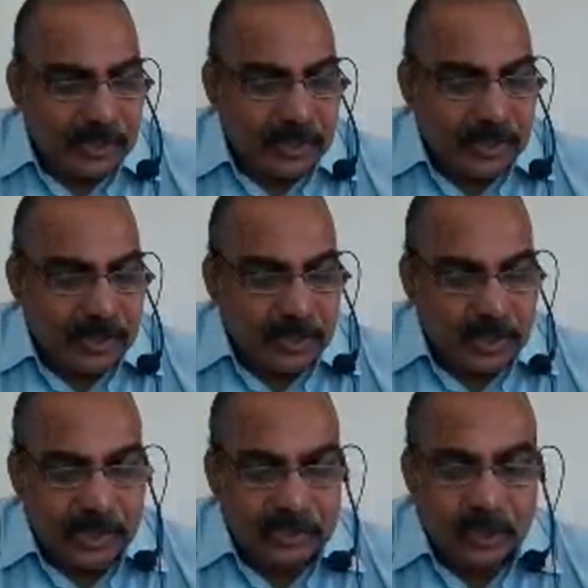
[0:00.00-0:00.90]
It has got
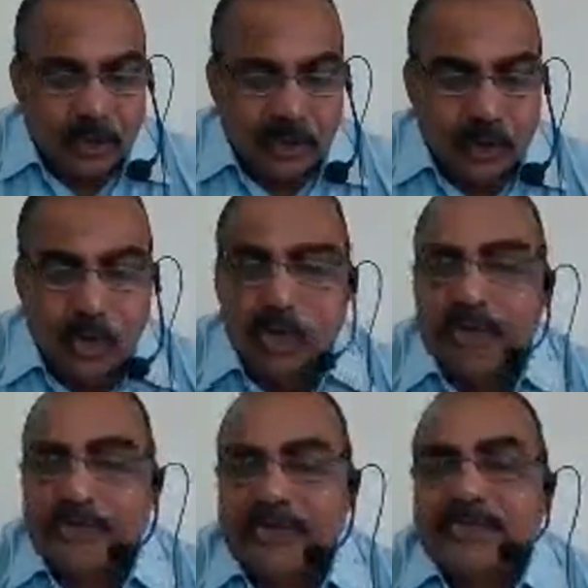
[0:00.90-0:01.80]
a rot
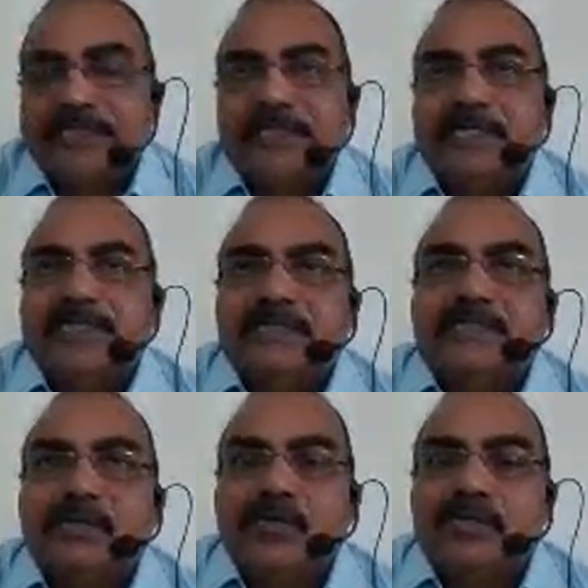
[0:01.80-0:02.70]
resistance. Rot
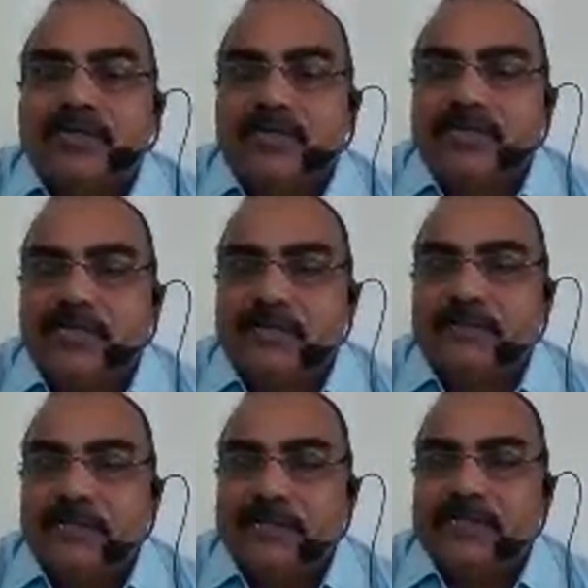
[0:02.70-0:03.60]
resistance means it
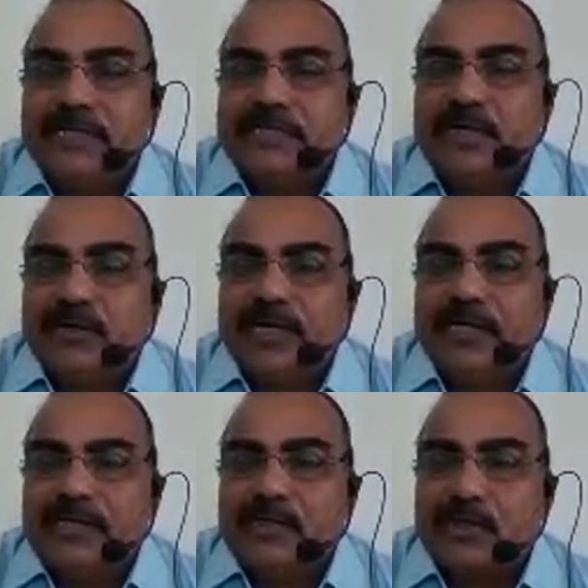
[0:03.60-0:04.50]
does not get
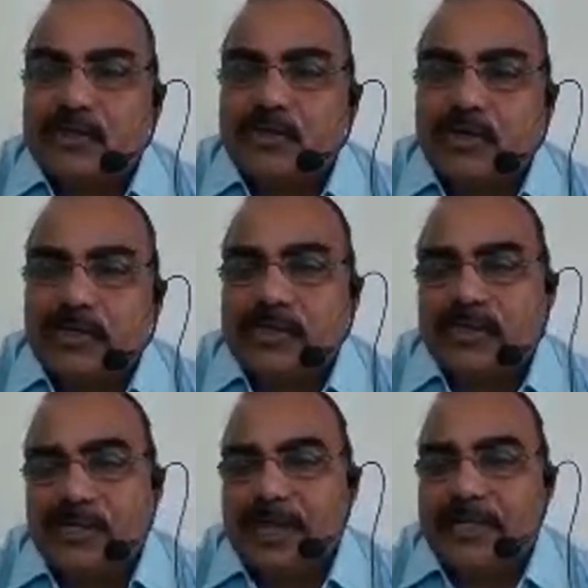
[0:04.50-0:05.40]
rotten
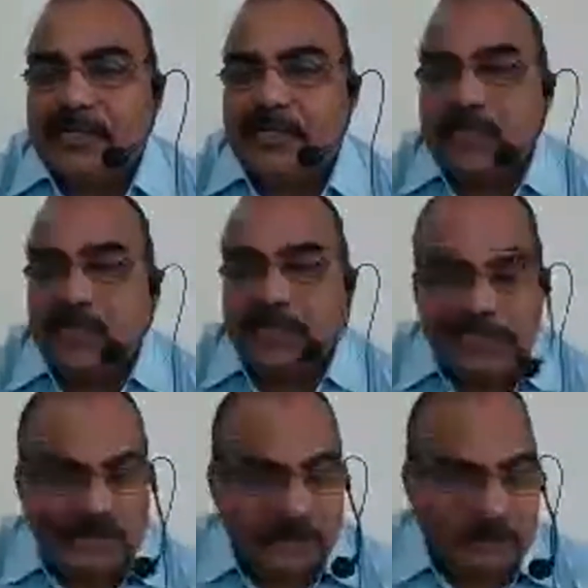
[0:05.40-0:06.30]
like the natural
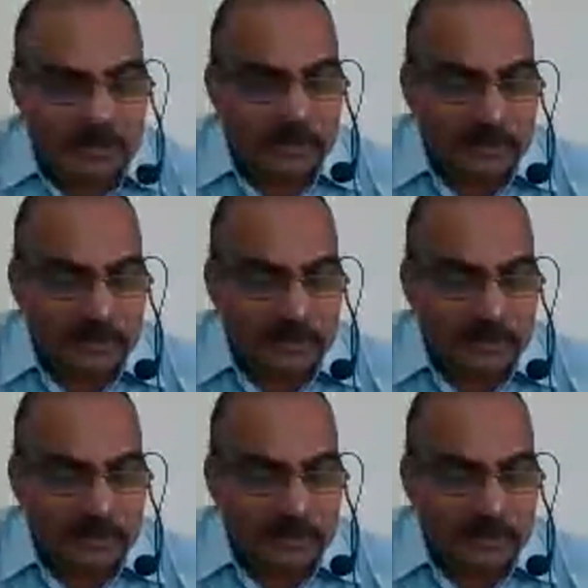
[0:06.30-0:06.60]
ropes.